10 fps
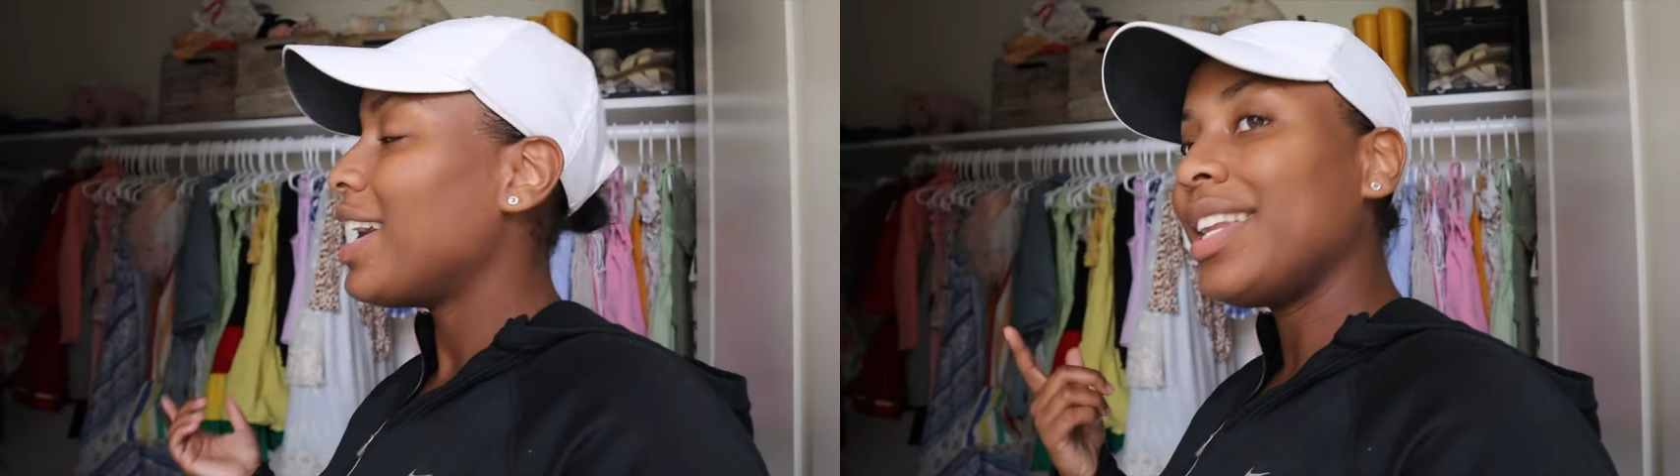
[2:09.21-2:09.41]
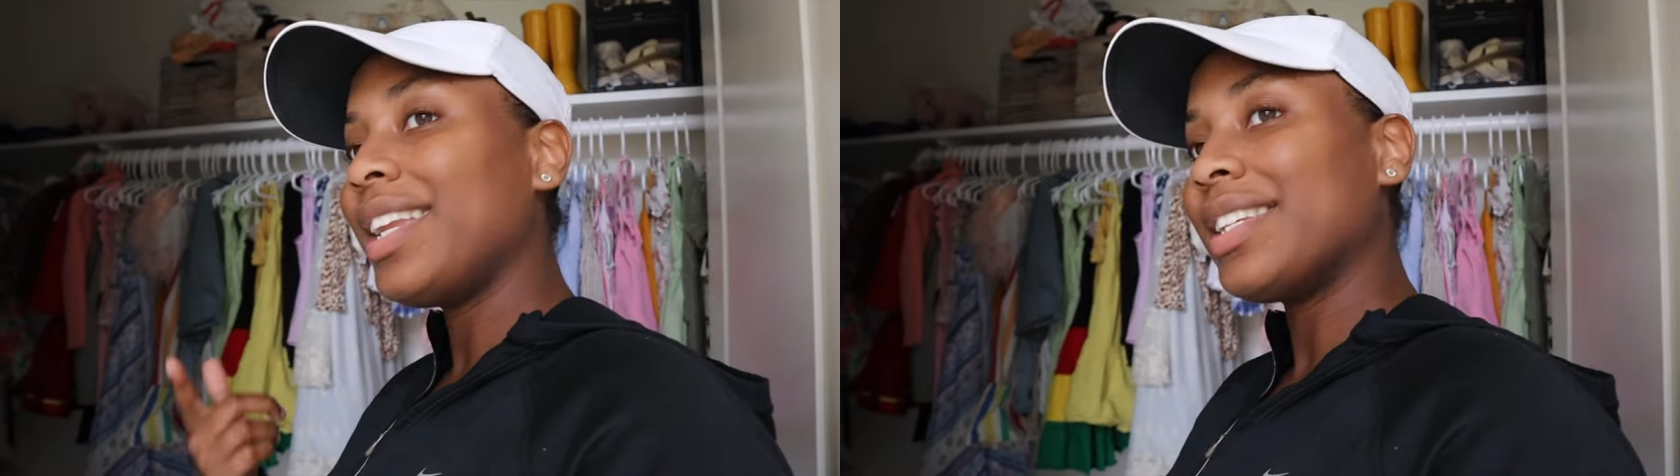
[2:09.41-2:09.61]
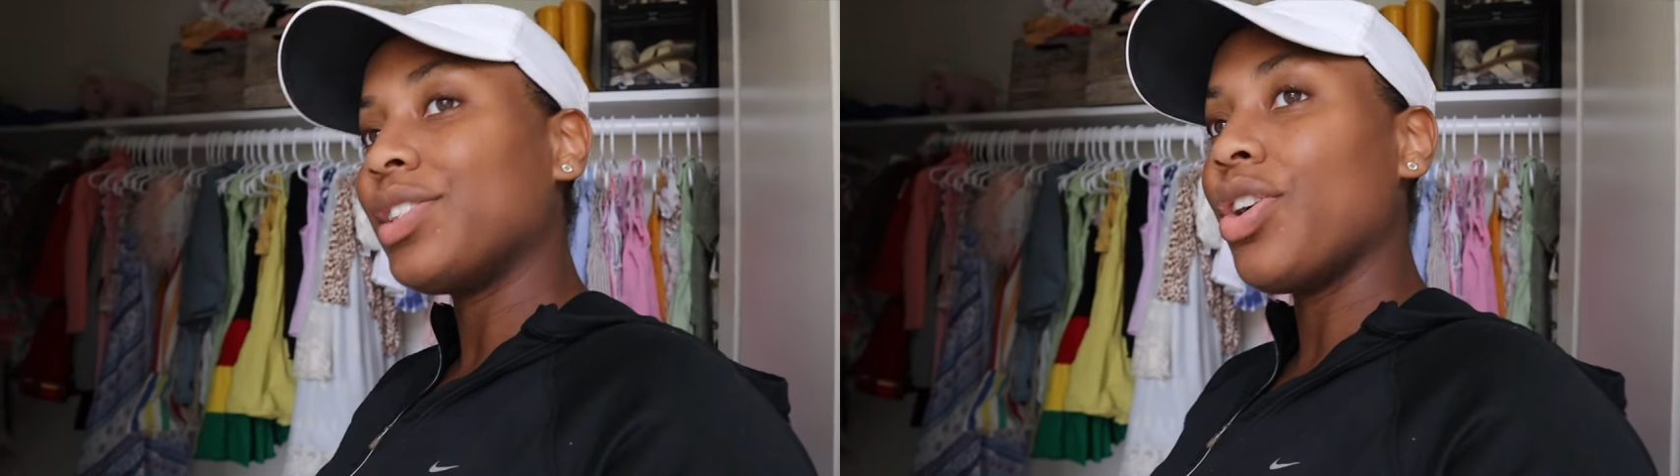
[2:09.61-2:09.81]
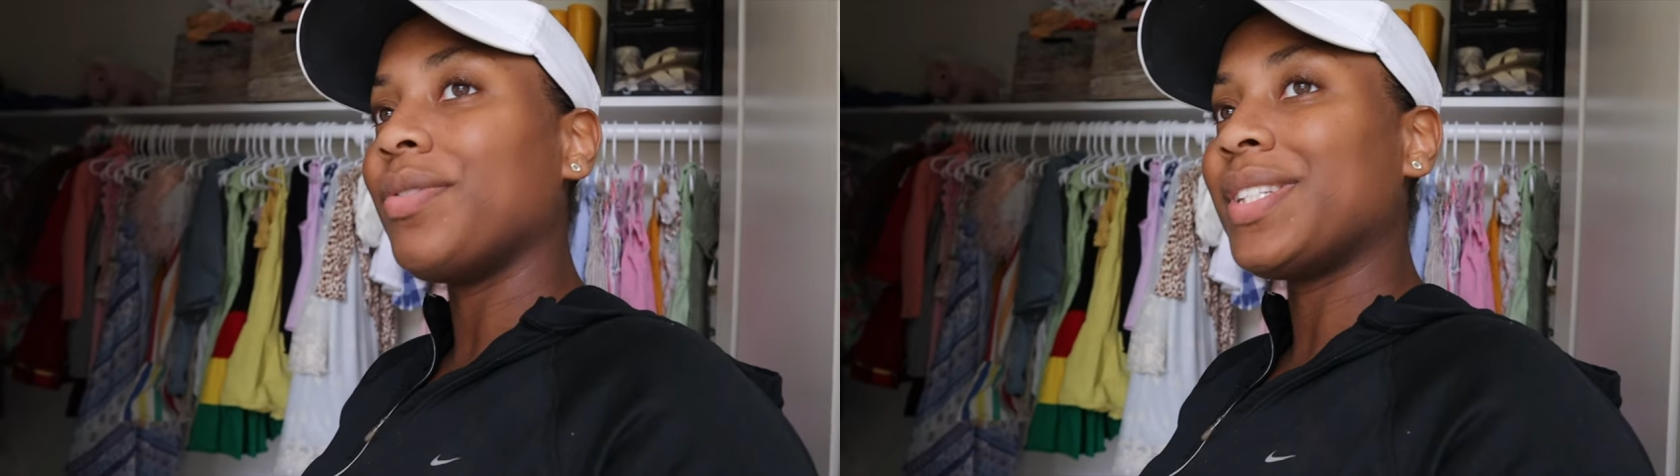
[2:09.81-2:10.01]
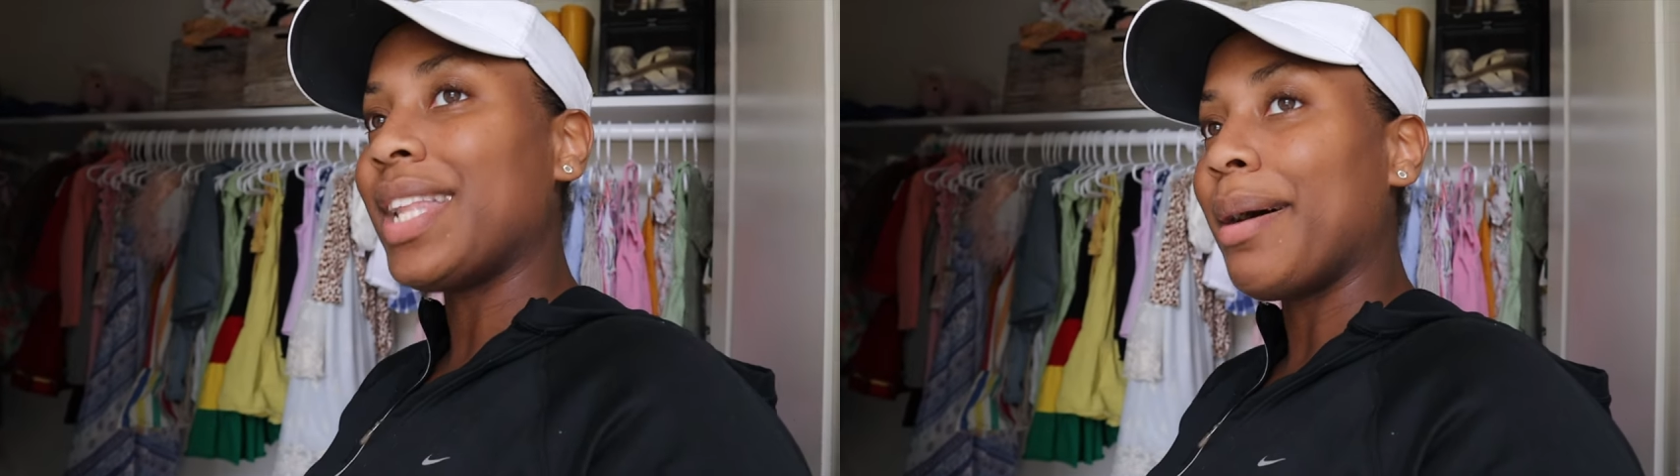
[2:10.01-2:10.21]
And then it's
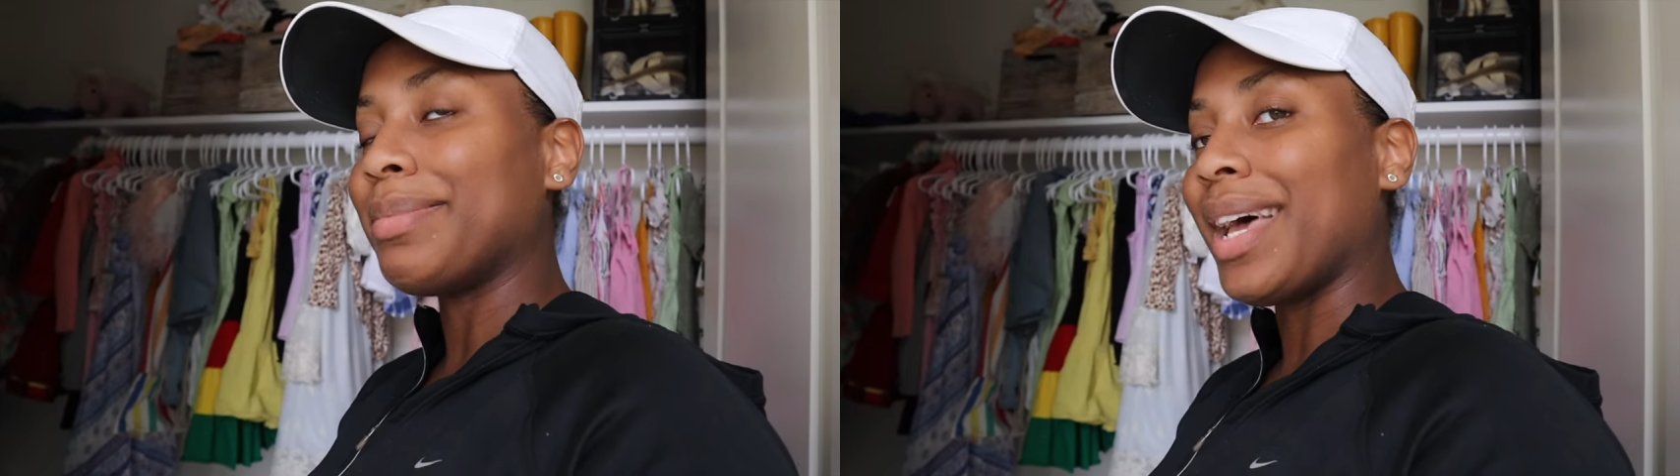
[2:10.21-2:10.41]
Nova's nap